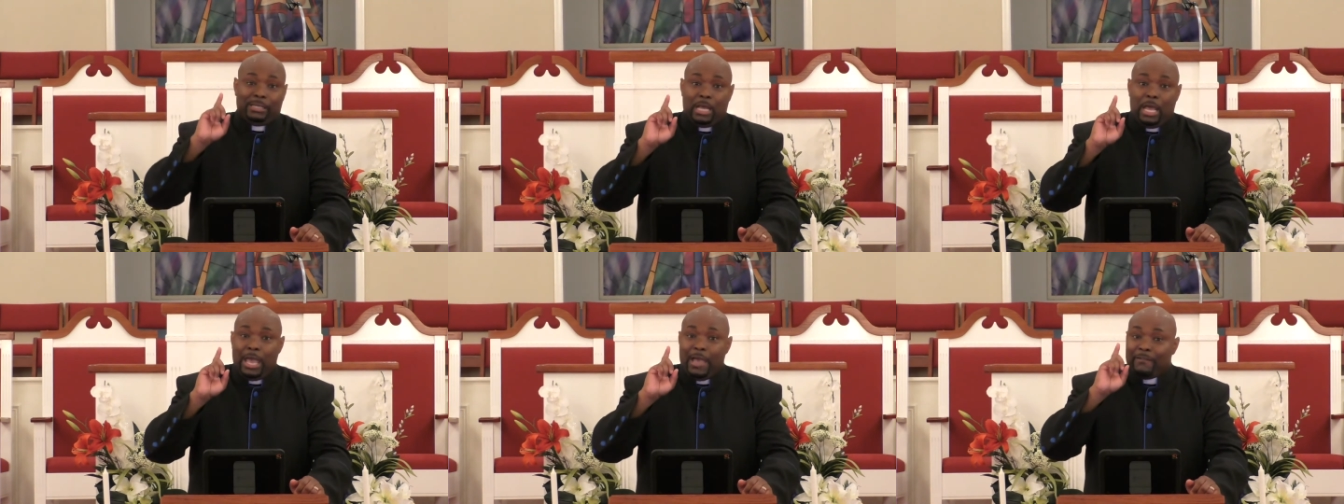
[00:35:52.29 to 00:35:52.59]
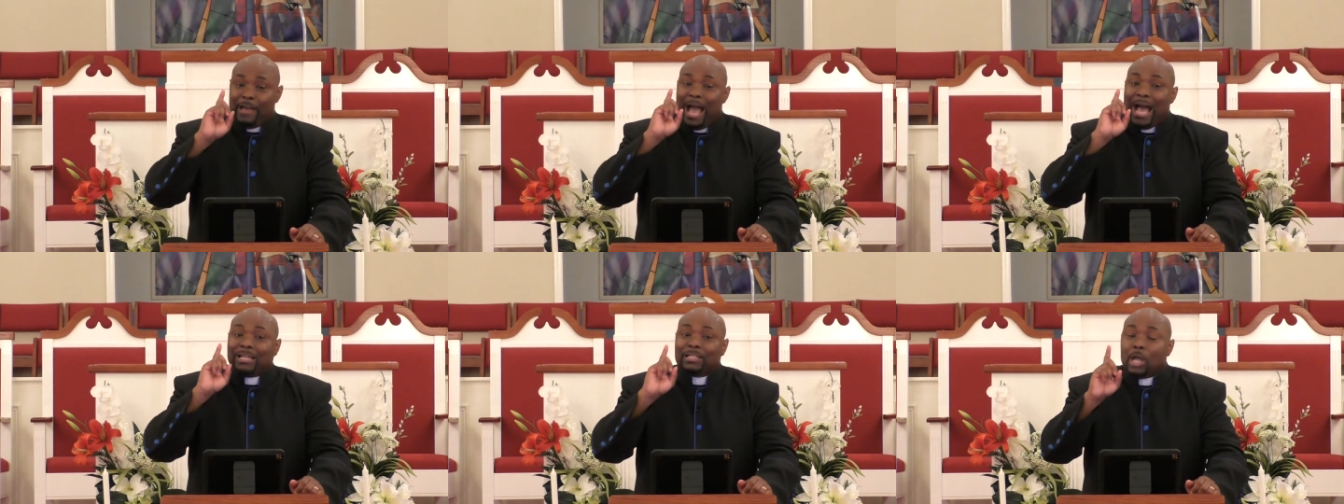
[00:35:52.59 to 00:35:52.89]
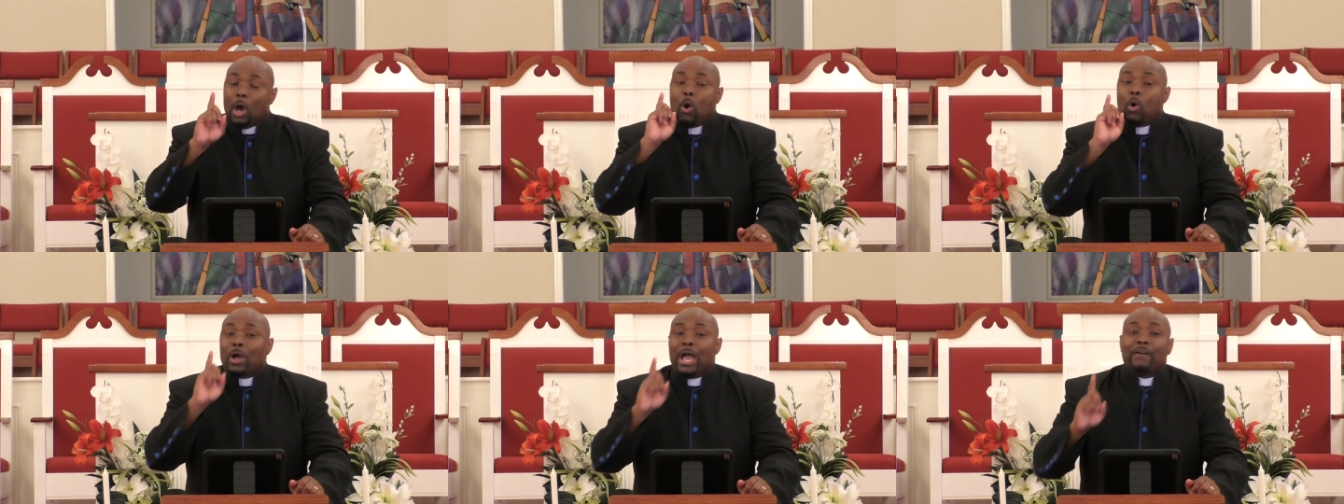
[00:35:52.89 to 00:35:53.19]
how
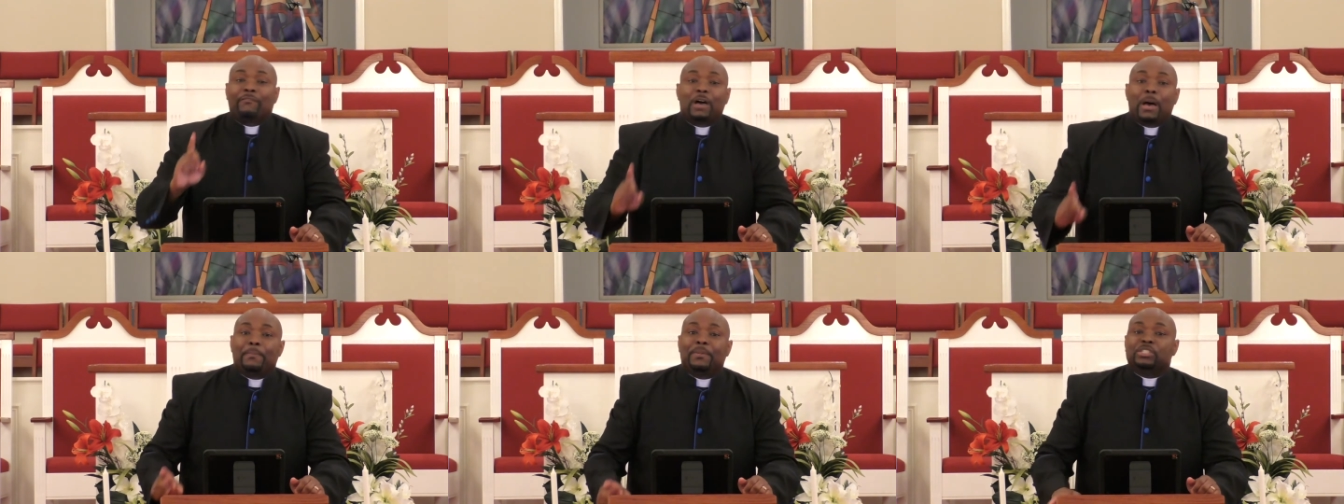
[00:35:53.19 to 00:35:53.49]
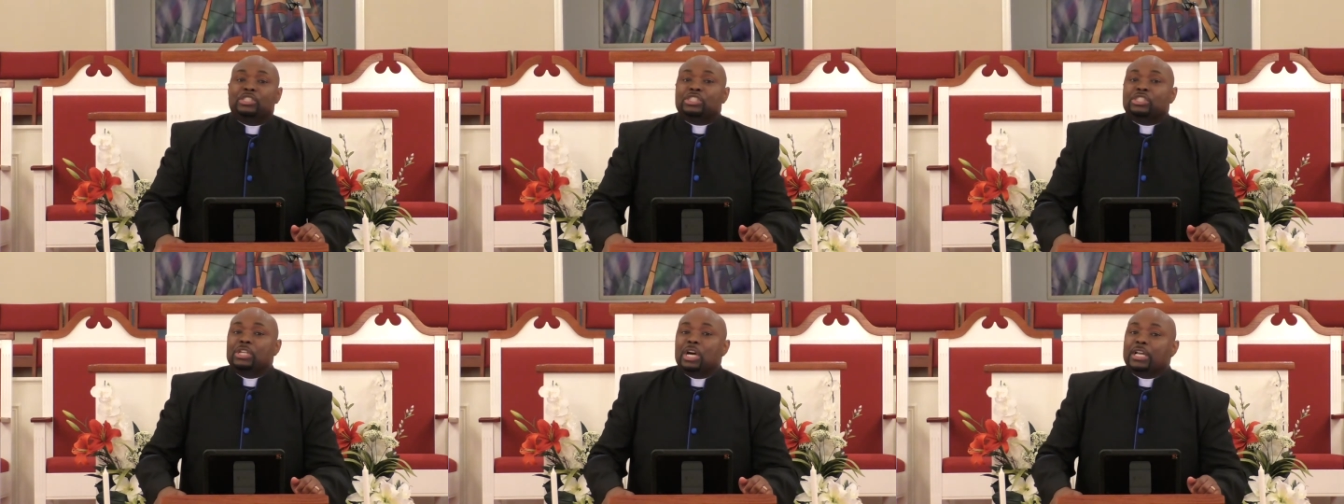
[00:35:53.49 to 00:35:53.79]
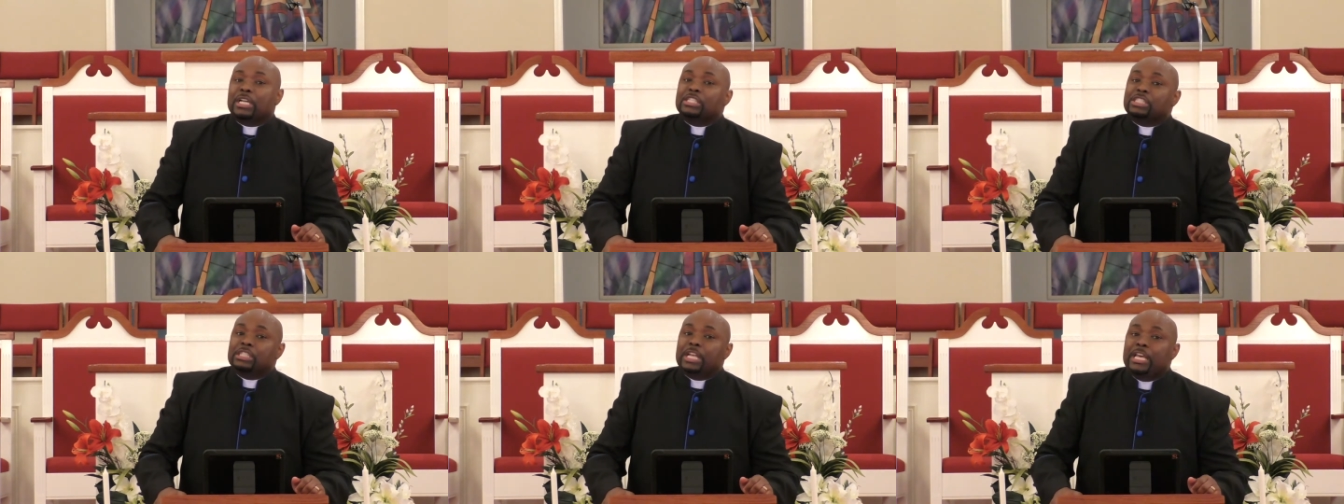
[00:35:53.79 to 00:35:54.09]
long have I been
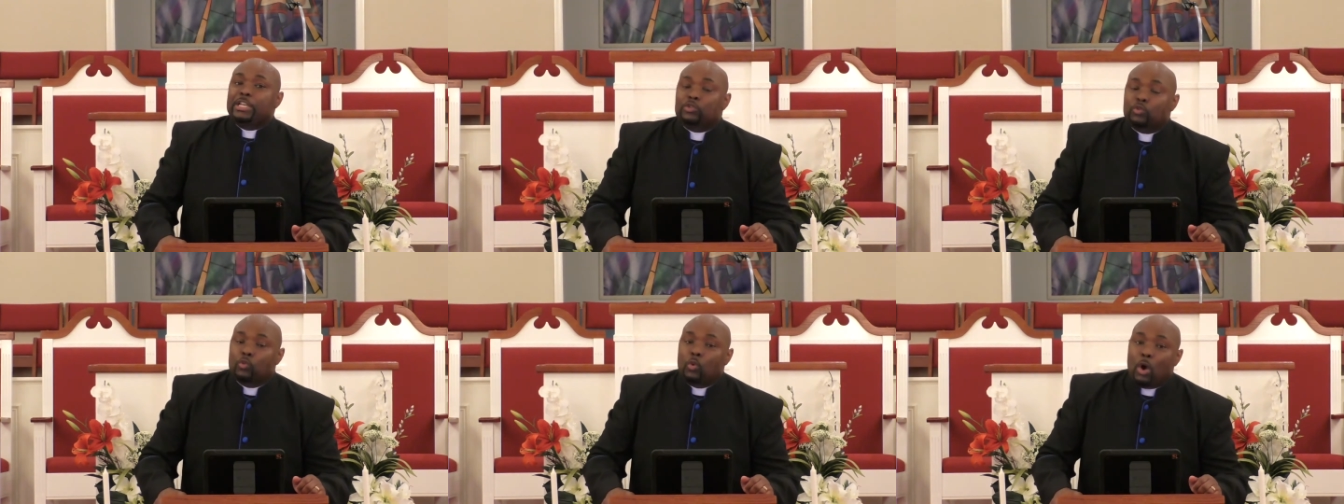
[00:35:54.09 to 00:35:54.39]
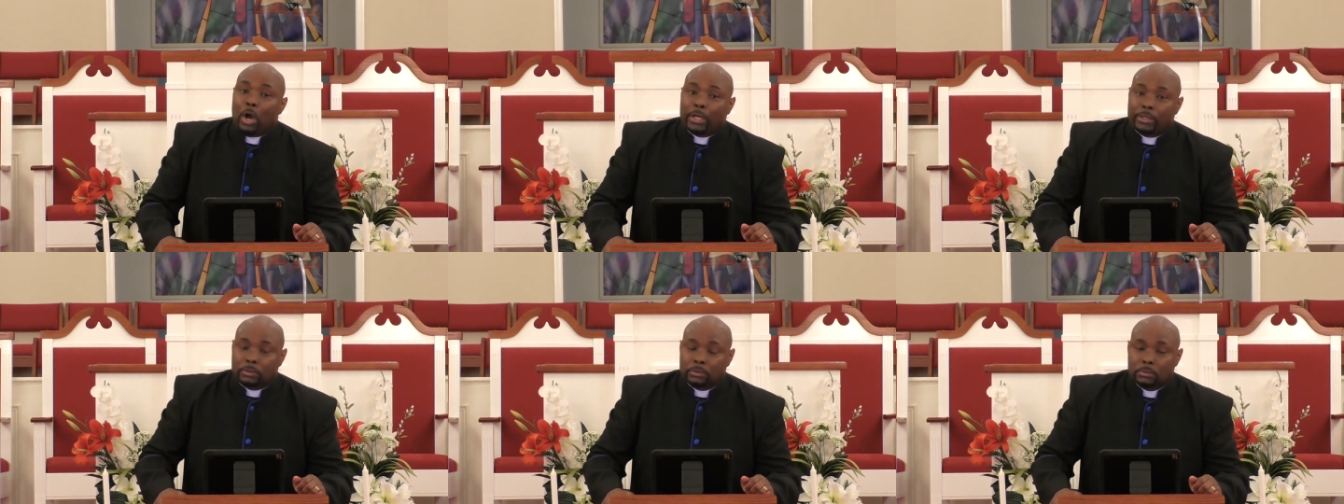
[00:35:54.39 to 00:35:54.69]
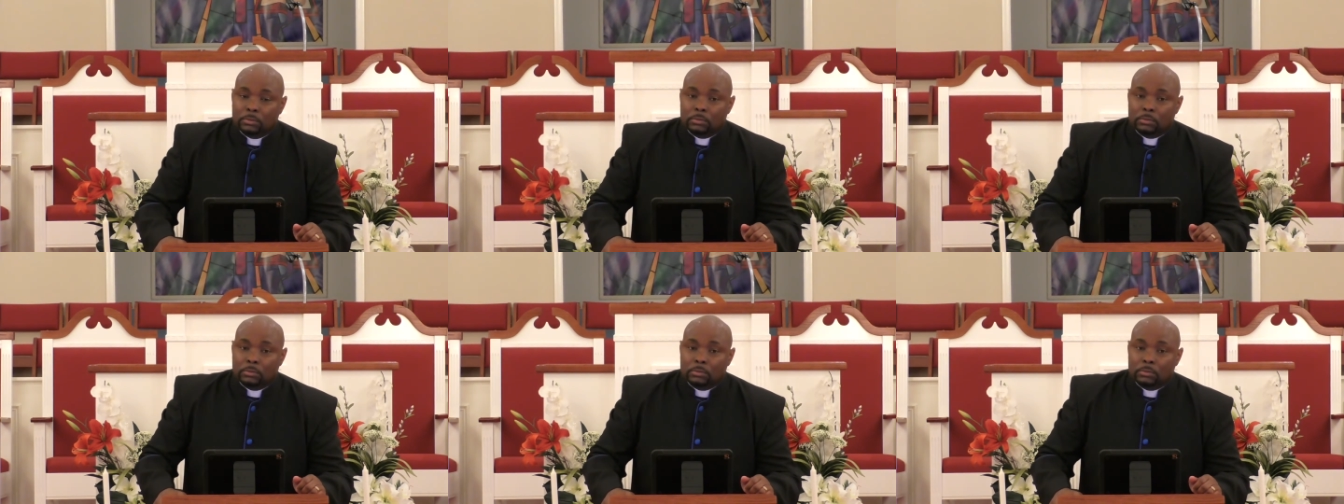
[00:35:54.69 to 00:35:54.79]
stuck at stage one?